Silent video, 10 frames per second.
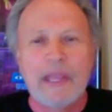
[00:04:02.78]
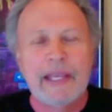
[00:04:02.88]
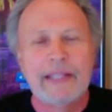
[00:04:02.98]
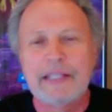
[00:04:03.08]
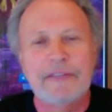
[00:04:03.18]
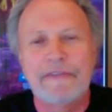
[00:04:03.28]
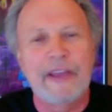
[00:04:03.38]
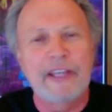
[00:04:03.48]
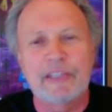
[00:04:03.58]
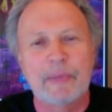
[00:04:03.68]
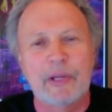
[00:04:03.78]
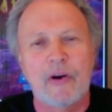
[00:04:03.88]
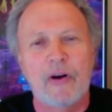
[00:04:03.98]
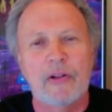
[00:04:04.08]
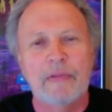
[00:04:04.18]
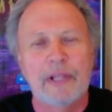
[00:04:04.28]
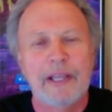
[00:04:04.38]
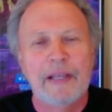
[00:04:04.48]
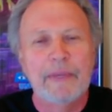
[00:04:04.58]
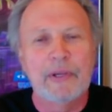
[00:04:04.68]
It didn't faze him at all,
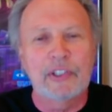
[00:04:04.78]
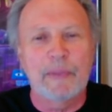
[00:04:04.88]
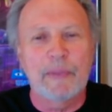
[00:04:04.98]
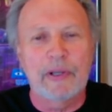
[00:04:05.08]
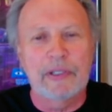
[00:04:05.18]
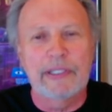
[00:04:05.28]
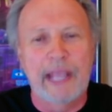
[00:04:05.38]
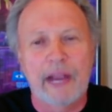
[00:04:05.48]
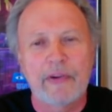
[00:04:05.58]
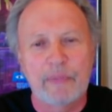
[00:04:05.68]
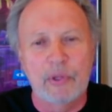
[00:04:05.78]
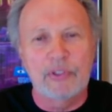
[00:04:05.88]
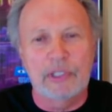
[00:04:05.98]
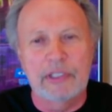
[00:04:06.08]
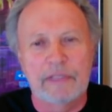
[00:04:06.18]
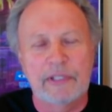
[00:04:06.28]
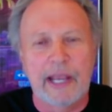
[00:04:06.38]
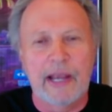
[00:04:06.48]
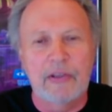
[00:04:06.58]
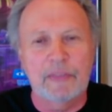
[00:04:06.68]
because apparently Gary Busey lived in a
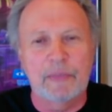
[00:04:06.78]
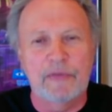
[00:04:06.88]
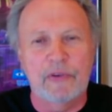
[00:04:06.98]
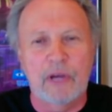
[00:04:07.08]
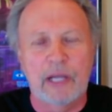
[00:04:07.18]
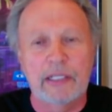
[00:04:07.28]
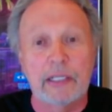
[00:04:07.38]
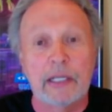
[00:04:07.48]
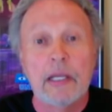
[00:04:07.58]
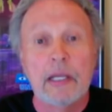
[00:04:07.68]
house before I did.